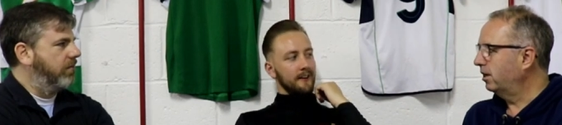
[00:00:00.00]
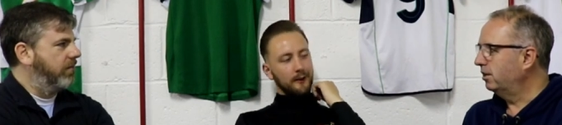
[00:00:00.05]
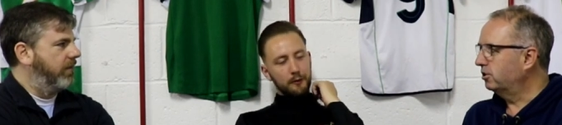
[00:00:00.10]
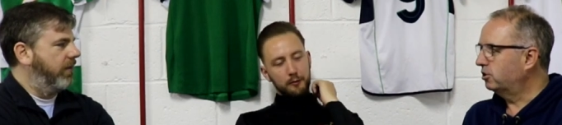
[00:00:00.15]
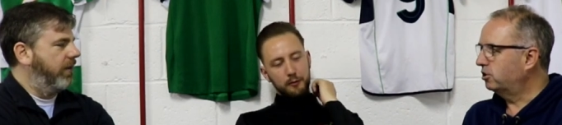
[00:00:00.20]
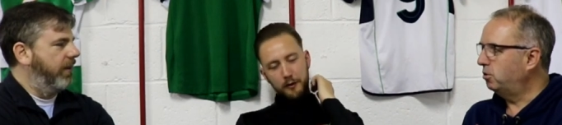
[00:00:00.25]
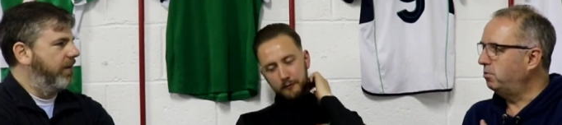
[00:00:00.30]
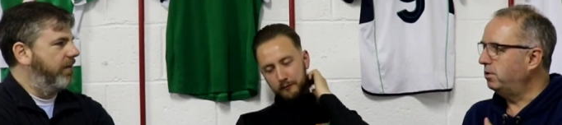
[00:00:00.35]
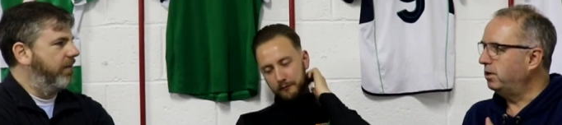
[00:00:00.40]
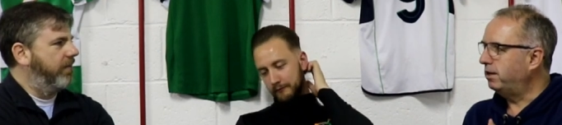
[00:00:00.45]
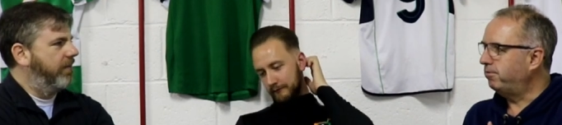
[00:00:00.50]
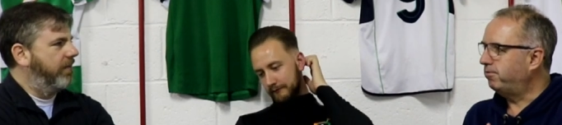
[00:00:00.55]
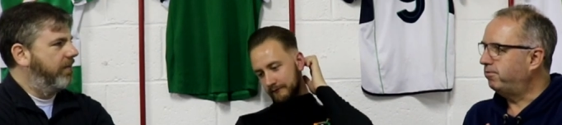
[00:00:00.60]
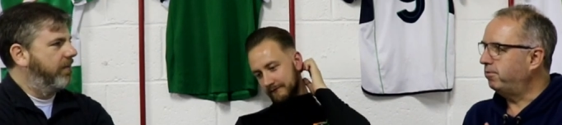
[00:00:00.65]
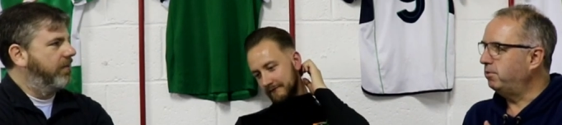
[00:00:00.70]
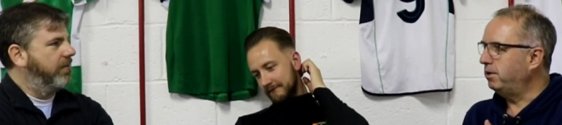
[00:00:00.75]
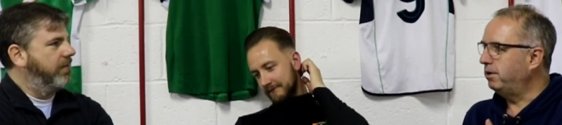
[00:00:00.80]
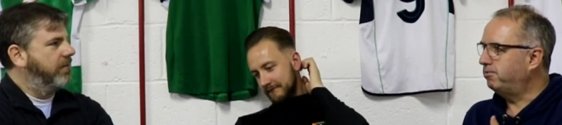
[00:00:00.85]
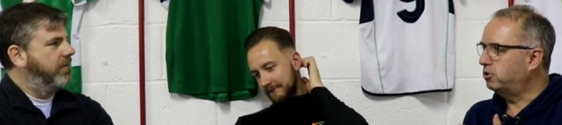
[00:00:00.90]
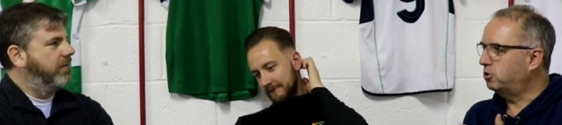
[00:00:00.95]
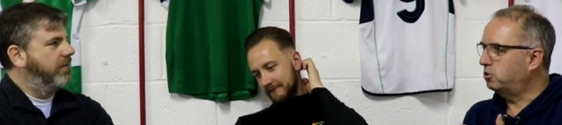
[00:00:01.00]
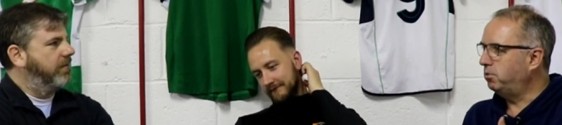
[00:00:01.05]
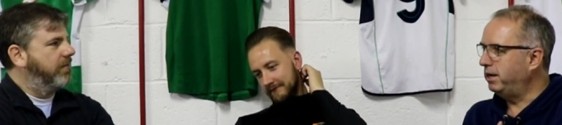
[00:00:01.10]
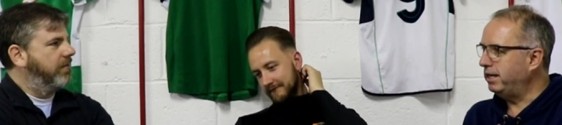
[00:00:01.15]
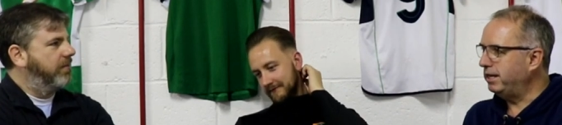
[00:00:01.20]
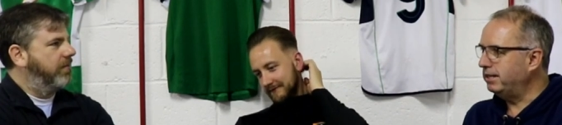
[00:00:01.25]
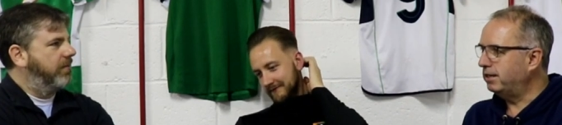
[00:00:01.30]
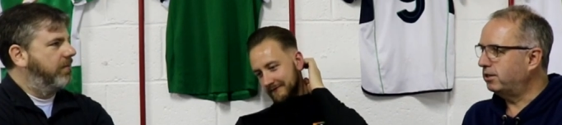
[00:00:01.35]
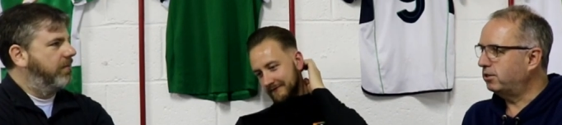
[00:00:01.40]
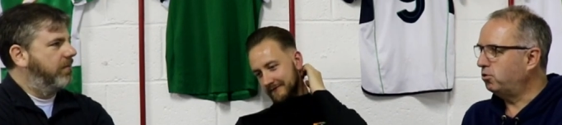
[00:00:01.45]
Speaker 1: Now. So we have we've
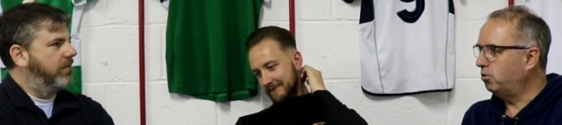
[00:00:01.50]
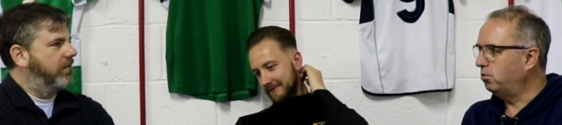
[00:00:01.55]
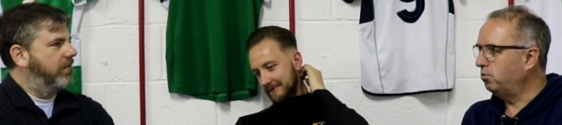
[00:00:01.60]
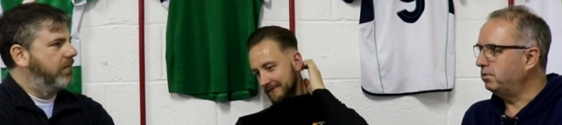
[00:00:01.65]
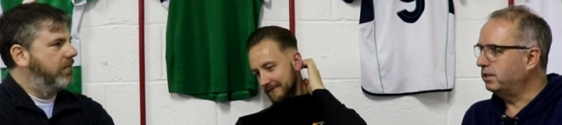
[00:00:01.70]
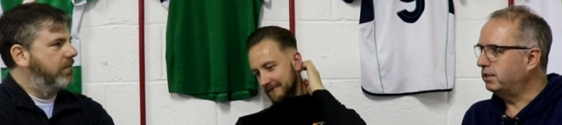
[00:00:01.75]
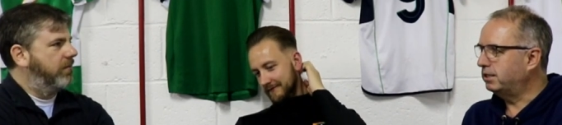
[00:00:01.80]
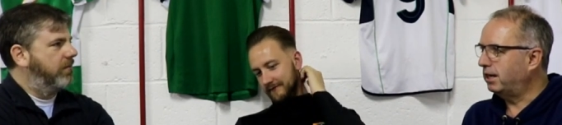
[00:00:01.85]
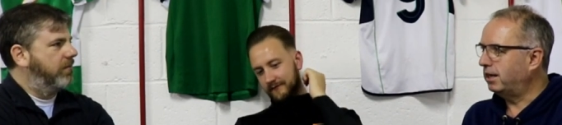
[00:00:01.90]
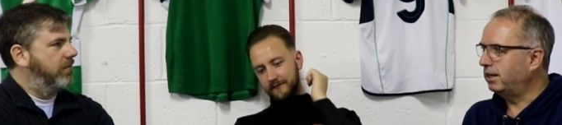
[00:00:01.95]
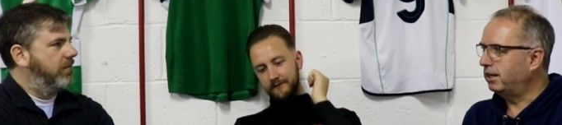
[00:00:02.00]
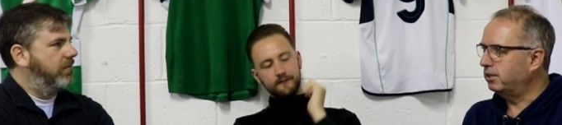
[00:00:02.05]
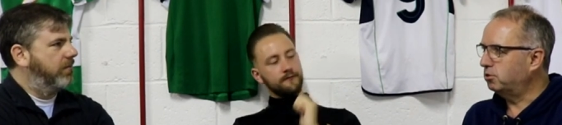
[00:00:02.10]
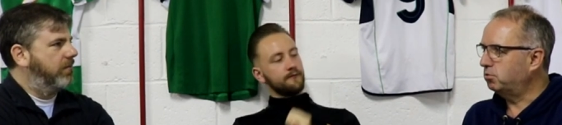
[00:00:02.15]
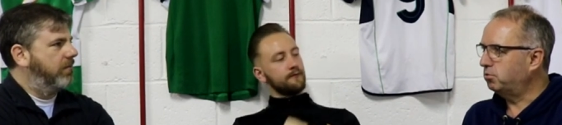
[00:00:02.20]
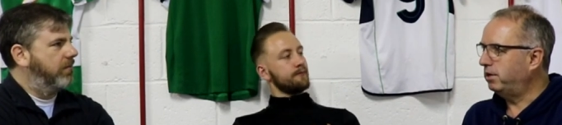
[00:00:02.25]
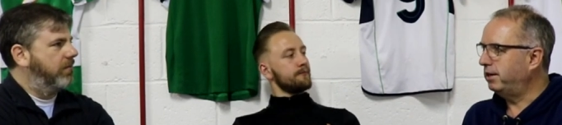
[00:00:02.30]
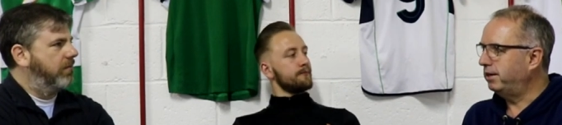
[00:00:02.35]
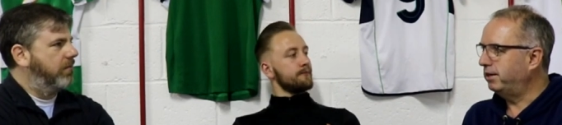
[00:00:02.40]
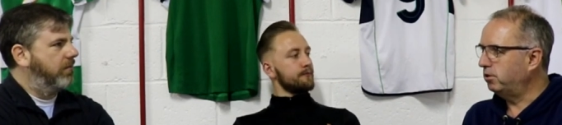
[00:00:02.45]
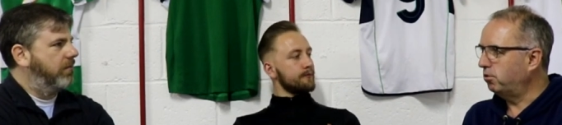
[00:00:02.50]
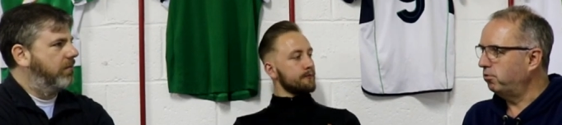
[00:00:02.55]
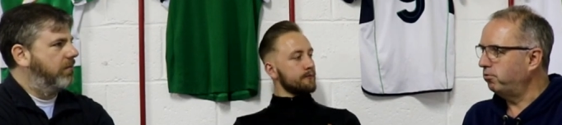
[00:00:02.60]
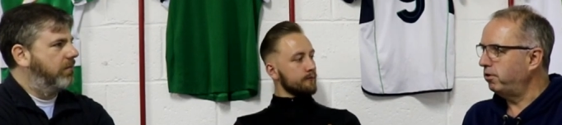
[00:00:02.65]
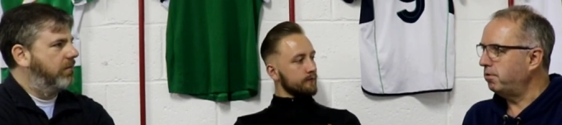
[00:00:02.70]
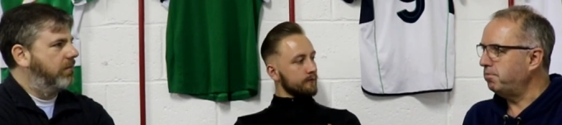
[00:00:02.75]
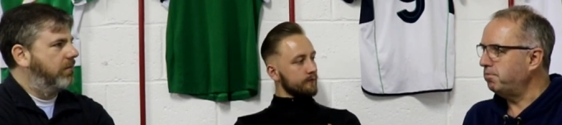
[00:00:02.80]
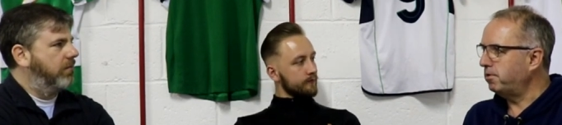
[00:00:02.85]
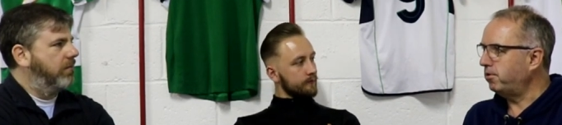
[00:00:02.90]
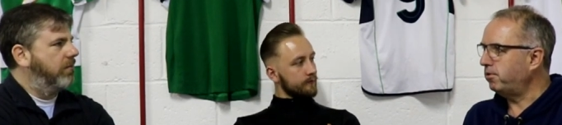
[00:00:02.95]
Sweden at home in Tallaght as well in
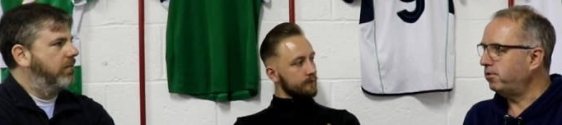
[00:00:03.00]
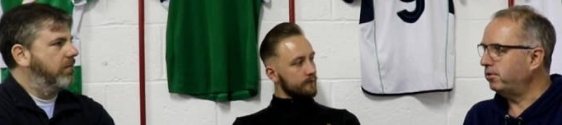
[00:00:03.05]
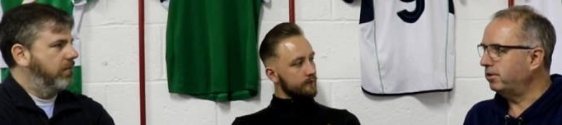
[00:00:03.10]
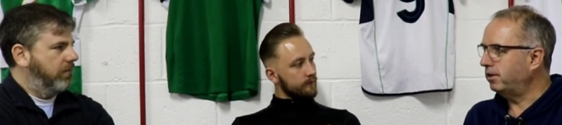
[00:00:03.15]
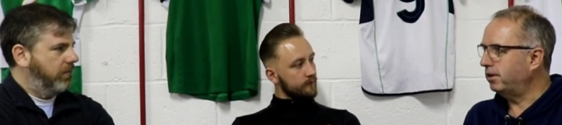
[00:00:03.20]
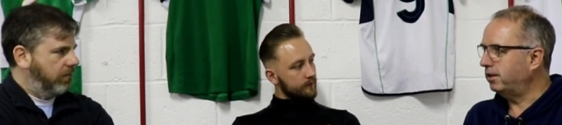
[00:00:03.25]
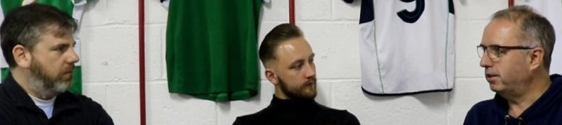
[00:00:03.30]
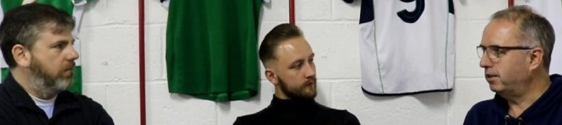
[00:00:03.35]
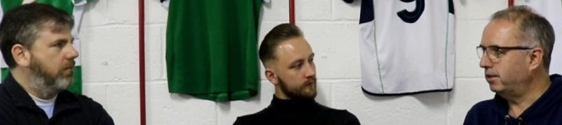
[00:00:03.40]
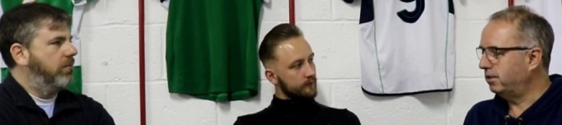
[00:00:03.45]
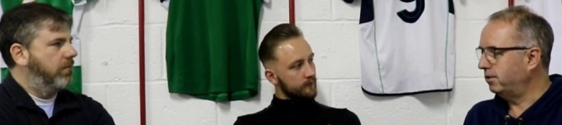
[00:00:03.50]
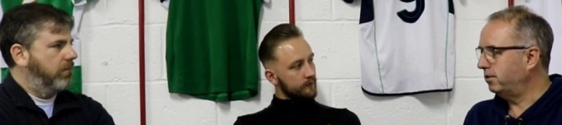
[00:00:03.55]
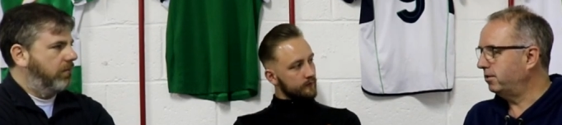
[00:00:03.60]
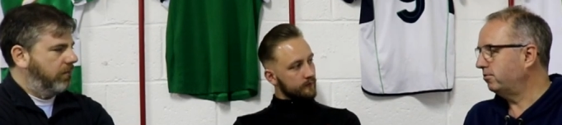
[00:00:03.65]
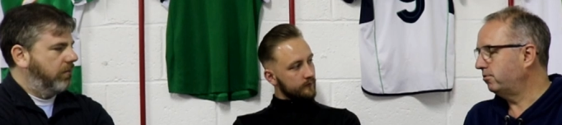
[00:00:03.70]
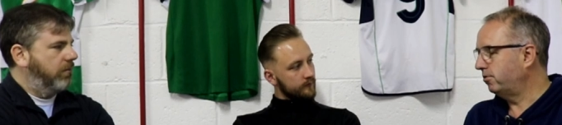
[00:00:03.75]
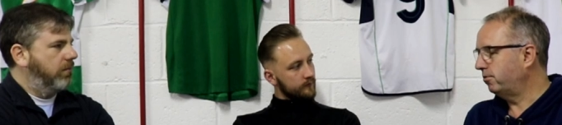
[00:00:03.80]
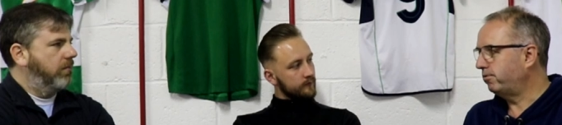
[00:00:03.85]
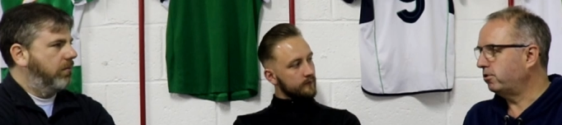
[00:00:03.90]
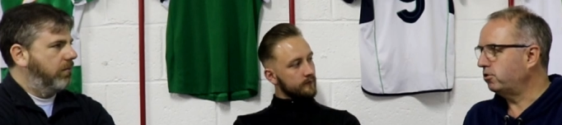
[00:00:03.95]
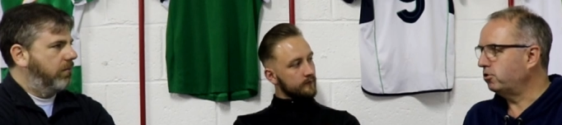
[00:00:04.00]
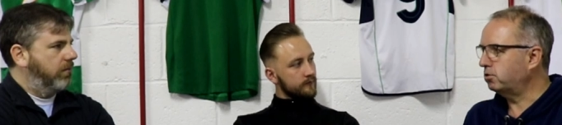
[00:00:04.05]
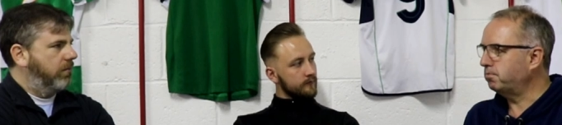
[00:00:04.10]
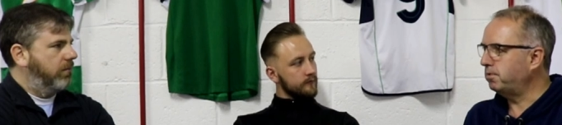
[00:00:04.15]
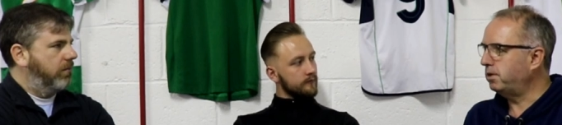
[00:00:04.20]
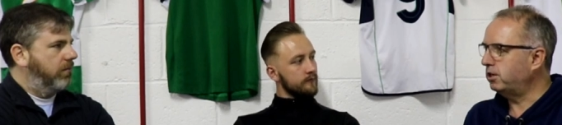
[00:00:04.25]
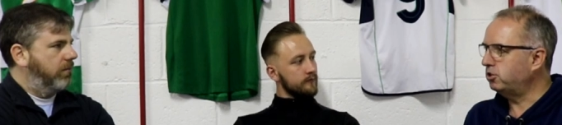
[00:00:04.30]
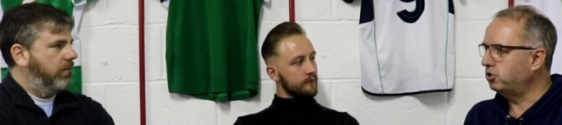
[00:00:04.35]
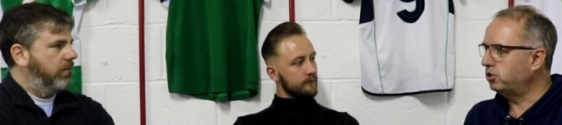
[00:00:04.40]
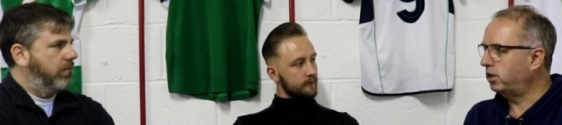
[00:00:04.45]
November, uh, the reverse
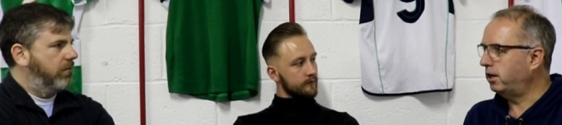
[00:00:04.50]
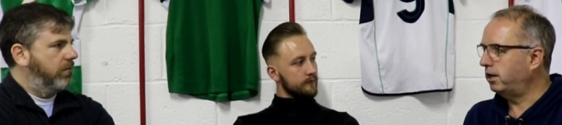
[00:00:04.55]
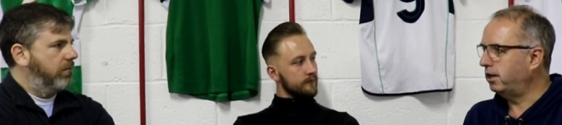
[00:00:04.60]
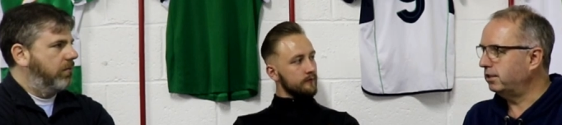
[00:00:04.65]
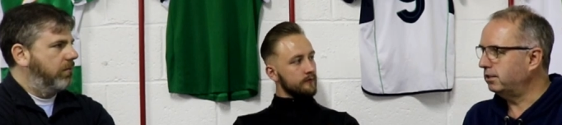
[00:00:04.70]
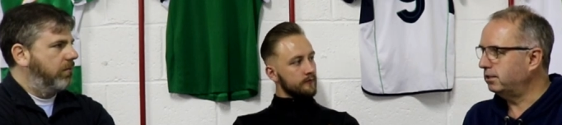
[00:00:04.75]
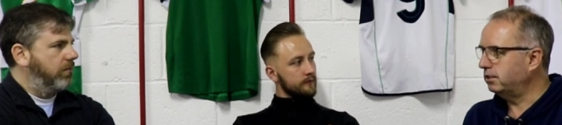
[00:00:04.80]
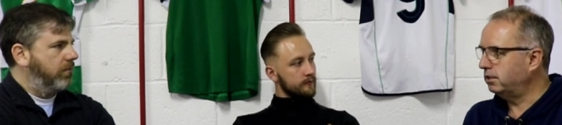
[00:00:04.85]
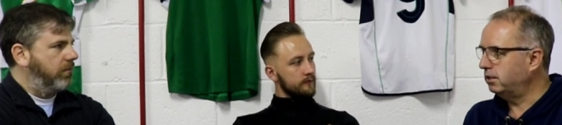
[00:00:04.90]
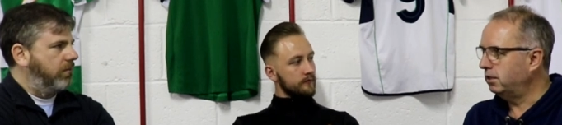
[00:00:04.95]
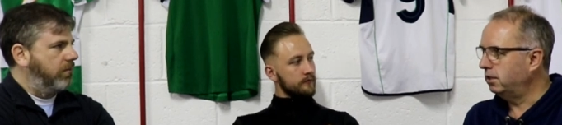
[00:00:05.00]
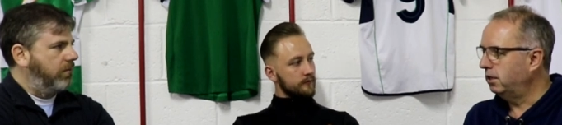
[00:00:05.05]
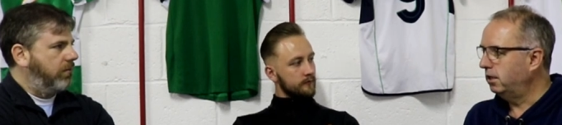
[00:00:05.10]
match and